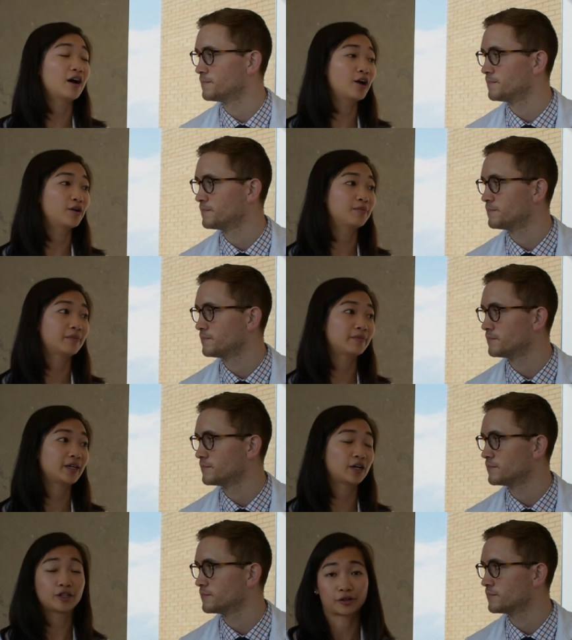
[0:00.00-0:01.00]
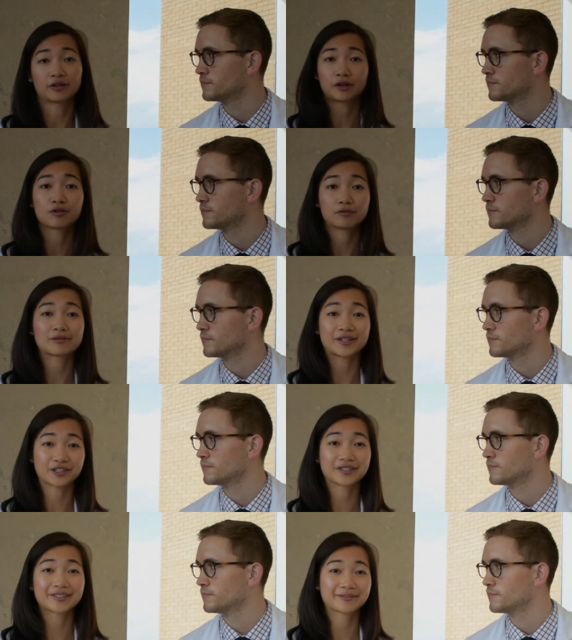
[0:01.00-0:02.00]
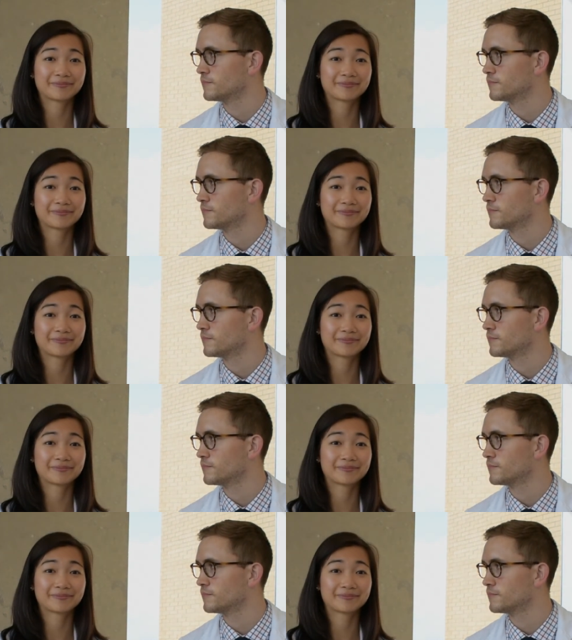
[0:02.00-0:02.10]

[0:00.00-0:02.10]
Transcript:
Speaker 1: on your clinical rotation.